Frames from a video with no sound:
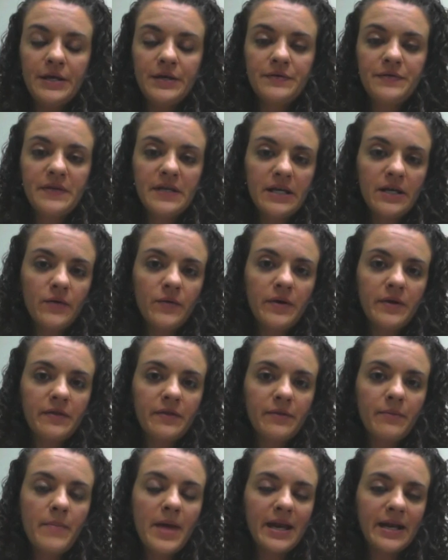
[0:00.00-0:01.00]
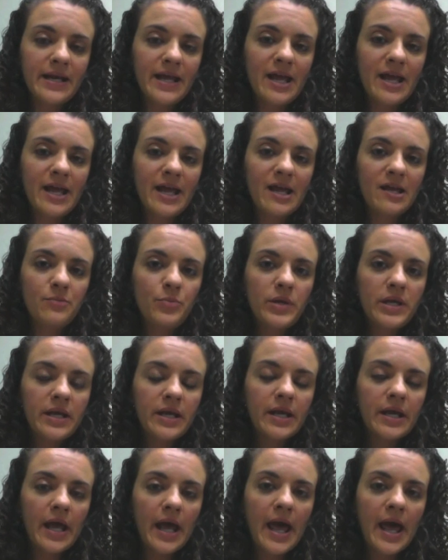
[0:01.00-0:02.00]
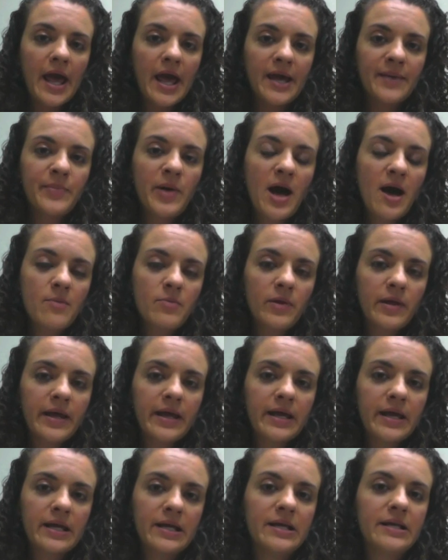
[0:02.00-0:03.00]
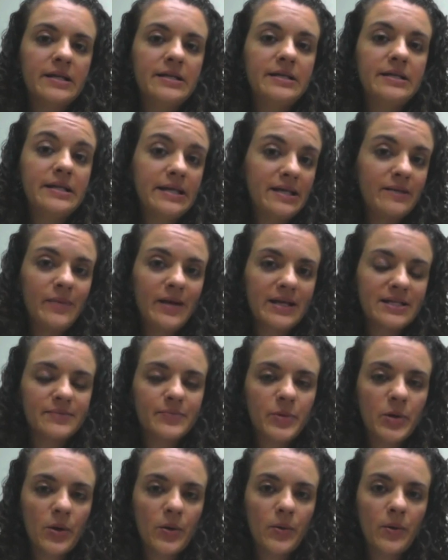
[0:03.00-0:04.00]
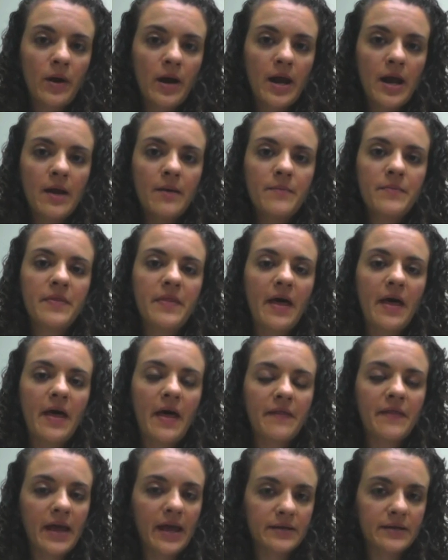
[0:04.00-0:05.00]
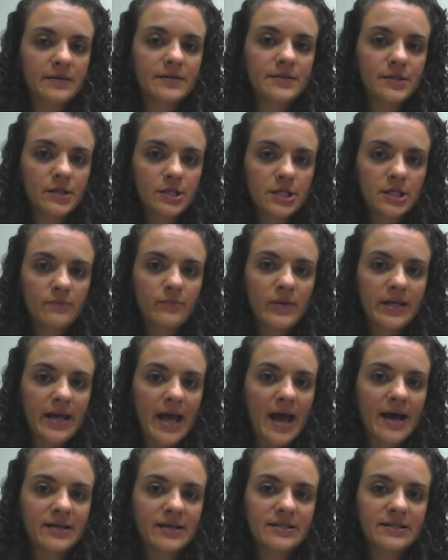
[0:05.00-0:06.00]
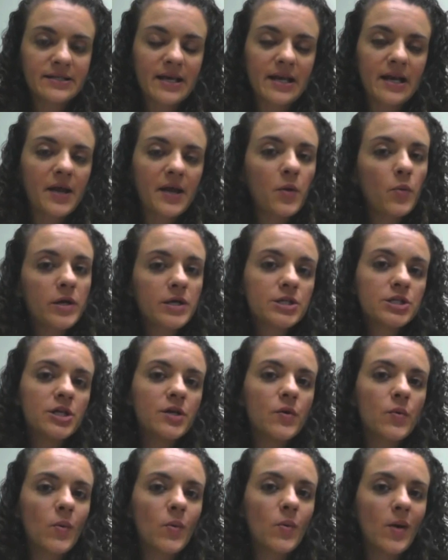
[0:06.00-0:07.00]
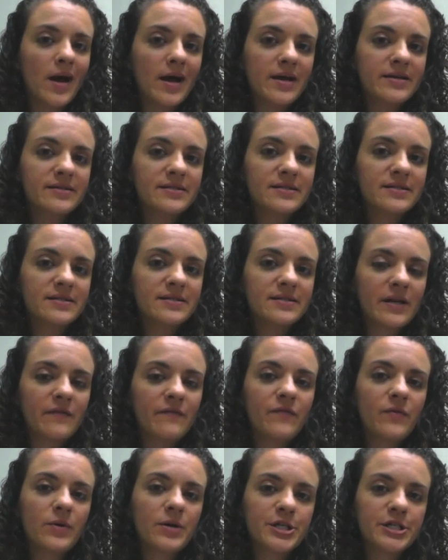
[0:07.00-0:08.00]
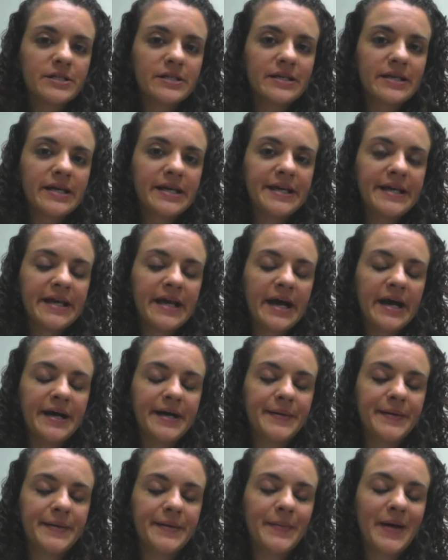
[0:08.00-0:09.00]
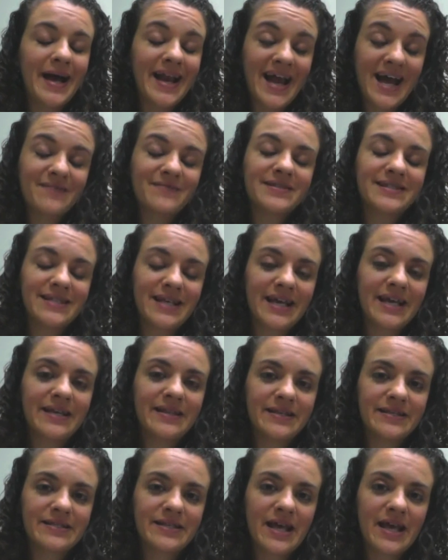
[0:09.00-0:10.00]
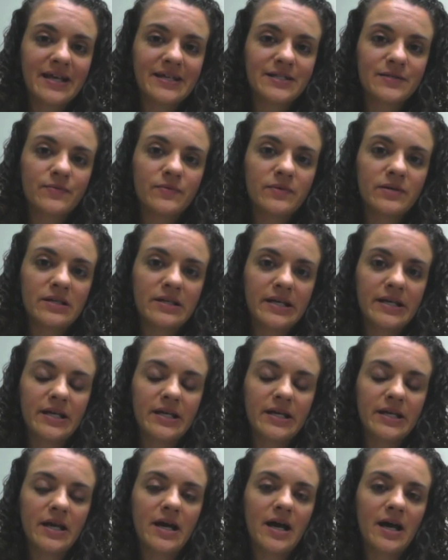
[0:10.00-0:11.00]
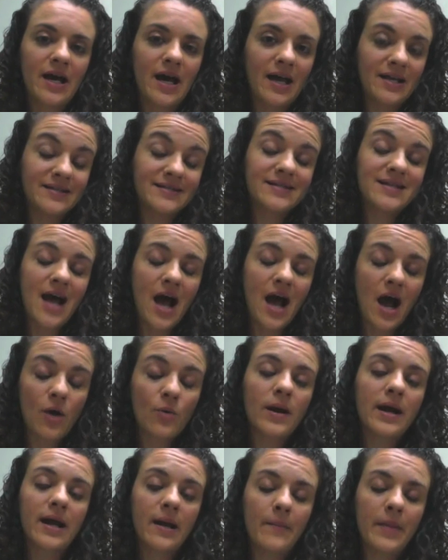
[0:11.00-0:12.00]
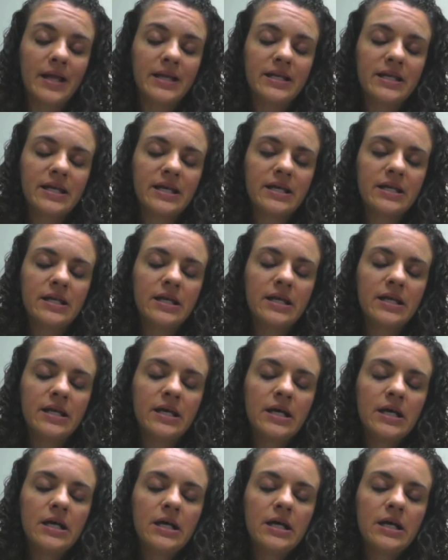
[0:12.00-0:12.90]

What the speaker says: You'd think with Medicaid being a public need-based program that the answer should be yes, and I wish it was, but unfortunately, I'd have to say in this case, really, it's not recommended